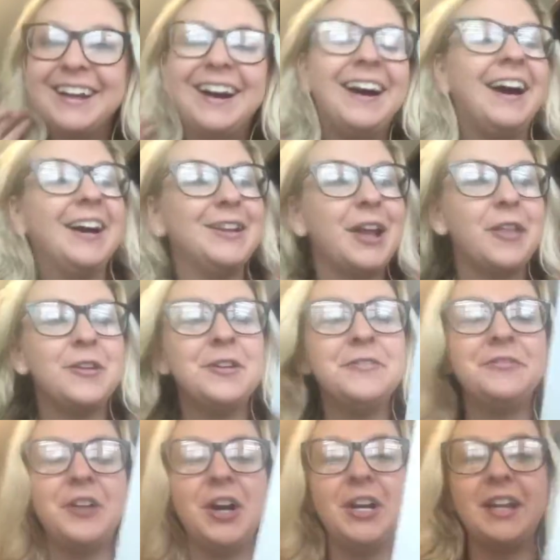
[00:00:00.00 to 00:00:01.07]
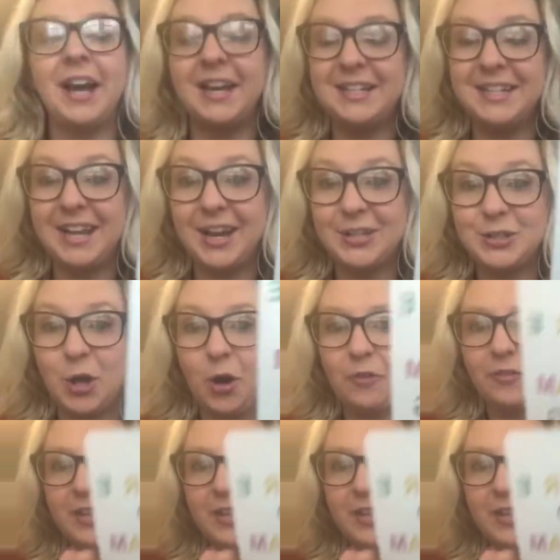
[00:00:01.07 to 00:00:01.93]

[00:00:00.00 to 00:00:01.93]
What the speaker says: Another fun idea I saw for